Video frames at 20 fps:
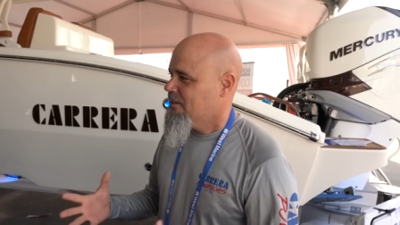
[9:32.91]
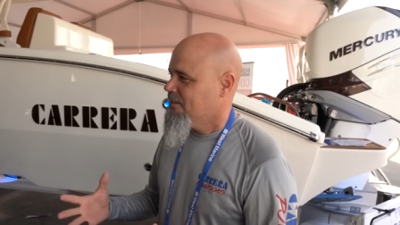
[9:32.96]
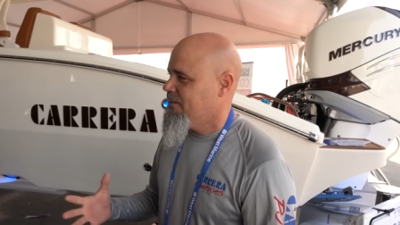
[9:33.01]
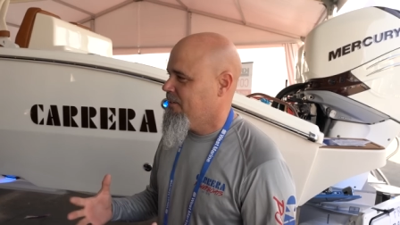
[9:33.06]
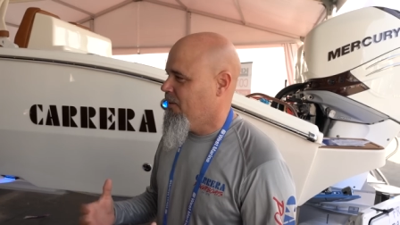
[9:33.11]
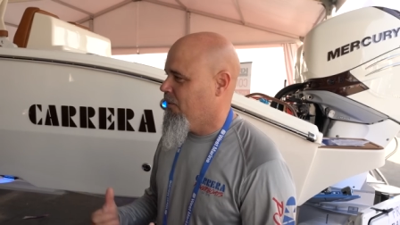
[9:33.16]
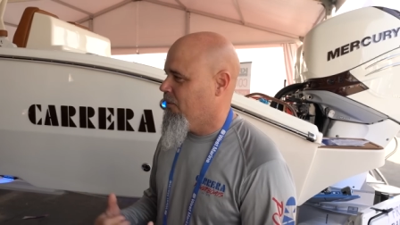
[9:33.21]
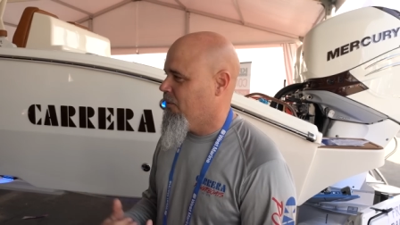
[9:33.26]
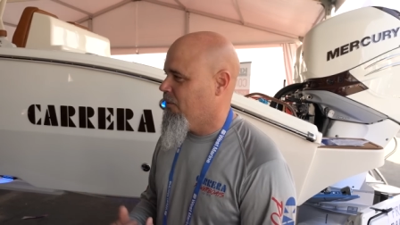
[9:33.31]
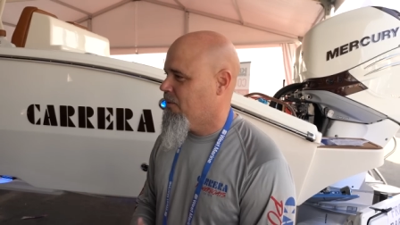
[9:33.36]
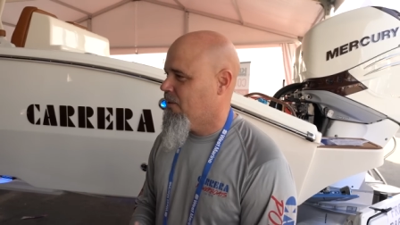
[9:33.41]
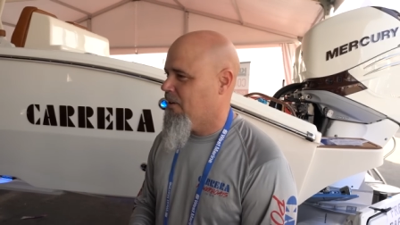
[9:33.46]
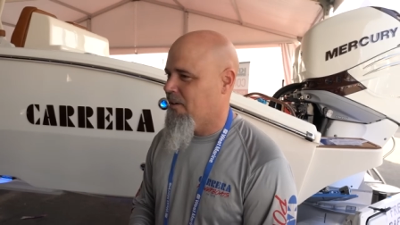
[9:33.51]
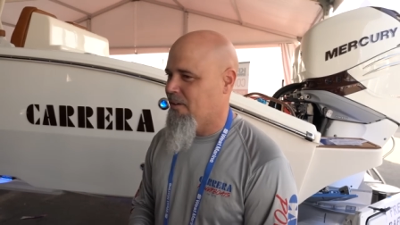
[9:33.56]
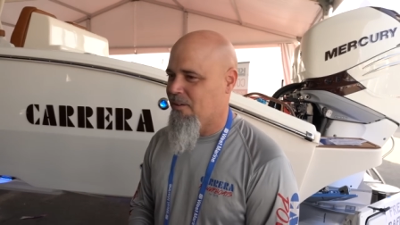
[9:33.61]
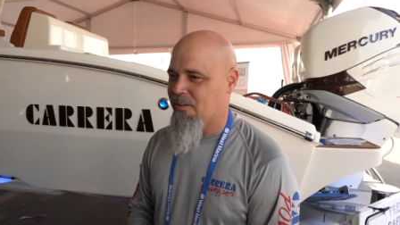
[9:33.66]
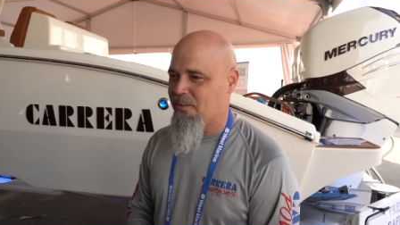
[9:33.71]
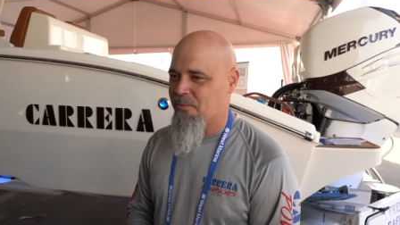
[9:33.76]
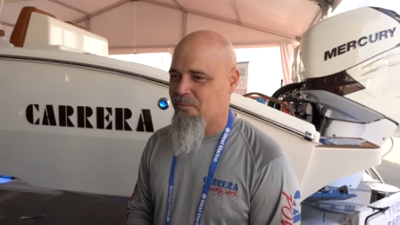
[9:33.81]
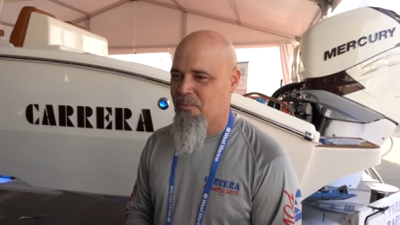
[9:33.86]
You know,
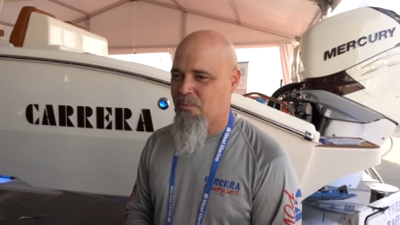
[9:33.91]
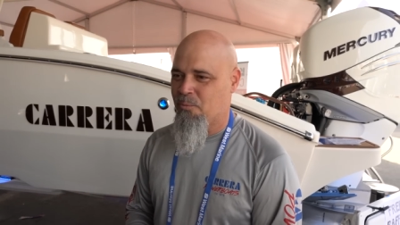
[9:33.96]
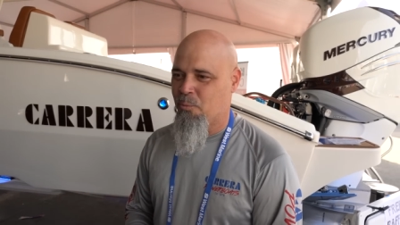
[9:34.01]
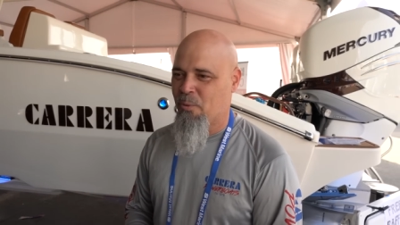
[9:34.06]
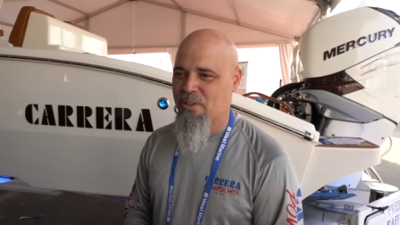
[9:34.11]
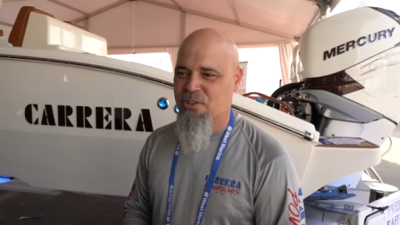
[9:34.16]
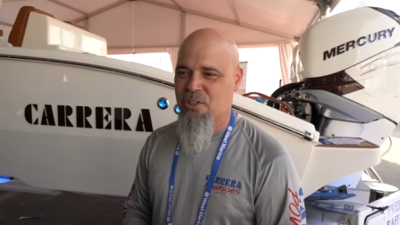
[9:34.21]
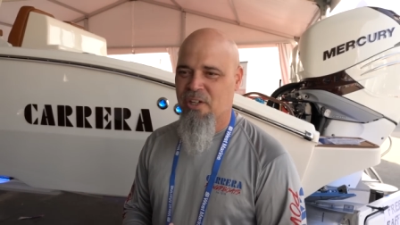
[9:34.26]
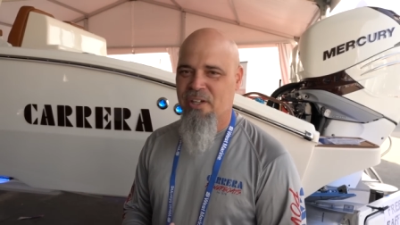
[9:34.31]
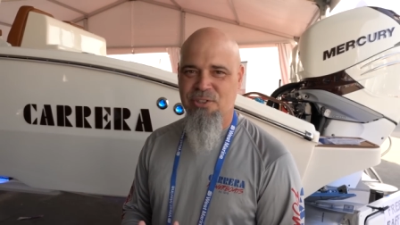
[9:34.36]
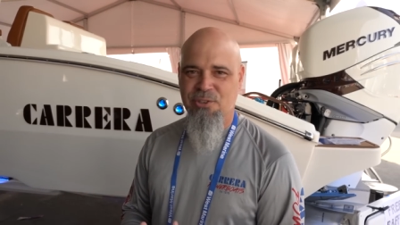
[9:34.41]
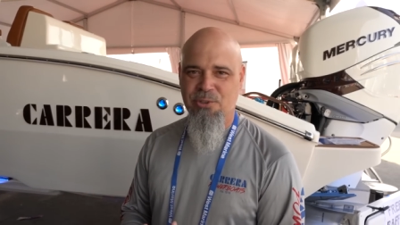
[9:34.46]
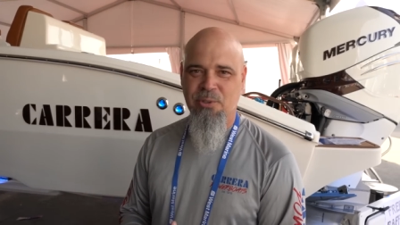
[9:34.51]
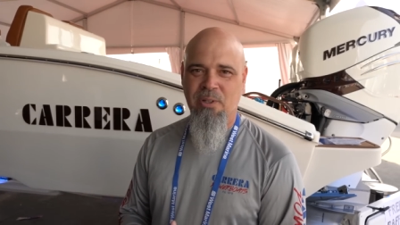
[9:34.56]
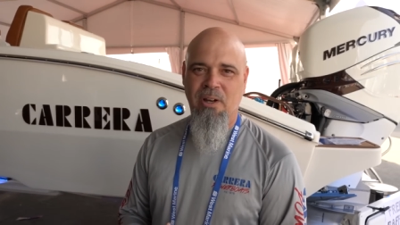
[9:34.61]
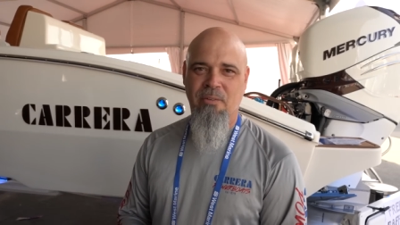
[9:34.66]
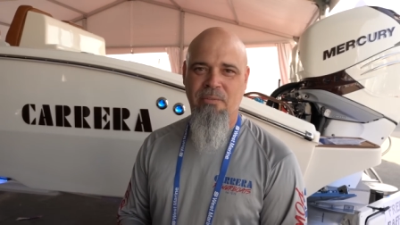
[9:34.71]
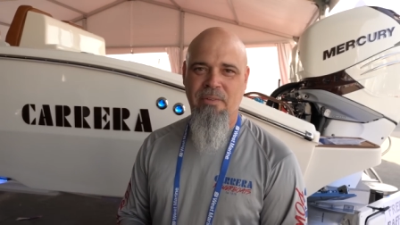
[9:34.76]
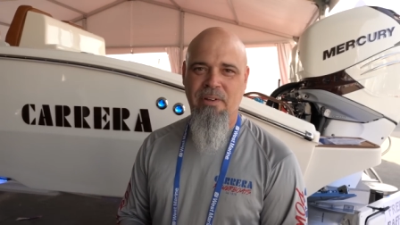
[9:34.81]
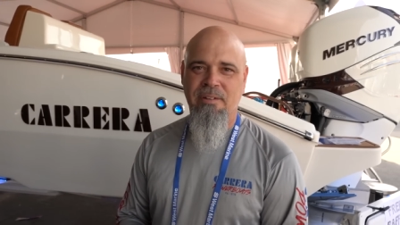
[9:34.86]
uh, rich
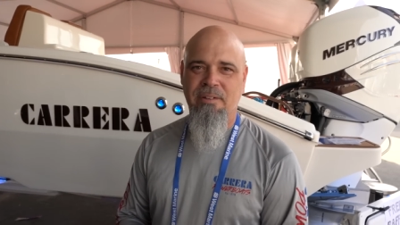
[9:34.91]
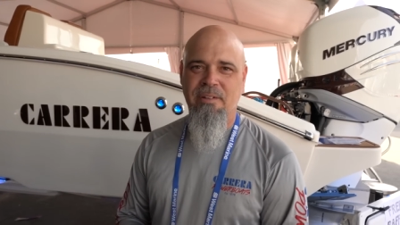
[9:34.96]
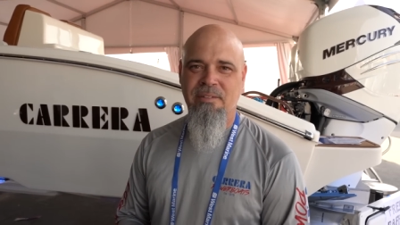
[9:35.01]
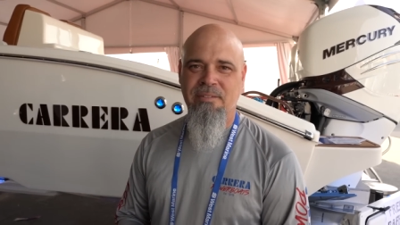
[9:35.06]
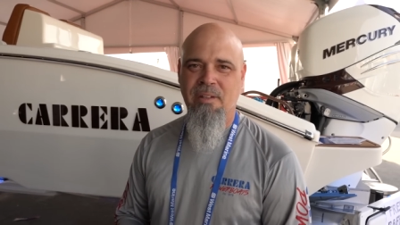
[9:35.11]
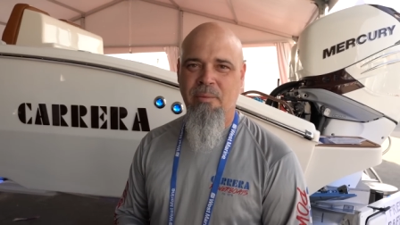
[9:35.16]
history of it.